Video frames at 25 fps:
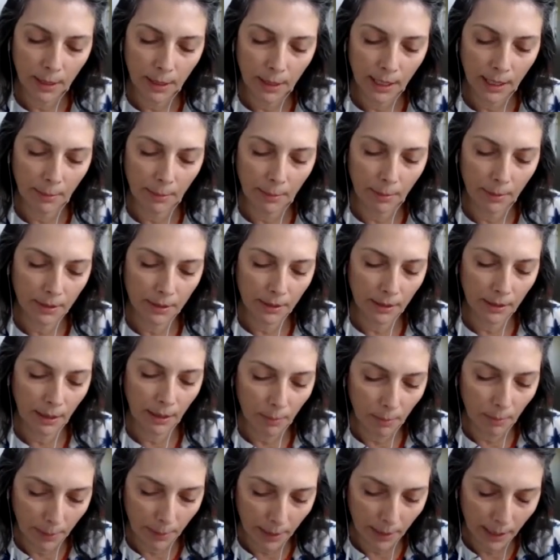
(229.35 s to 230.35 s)

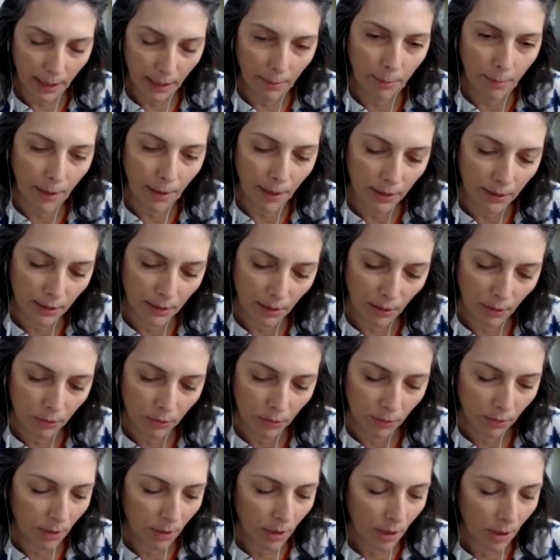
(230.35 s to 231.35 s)

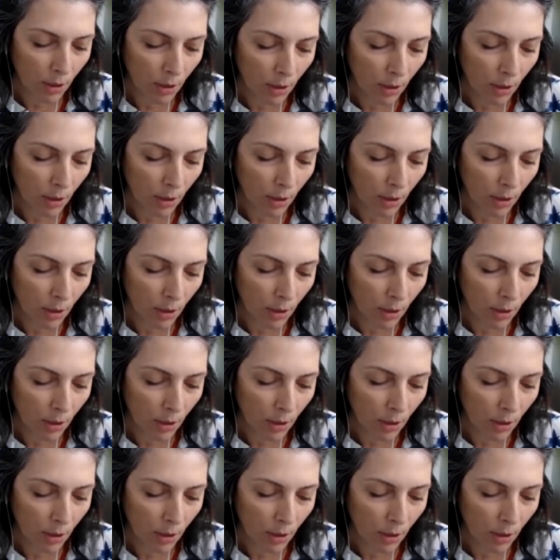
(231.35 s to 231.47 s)
megapascals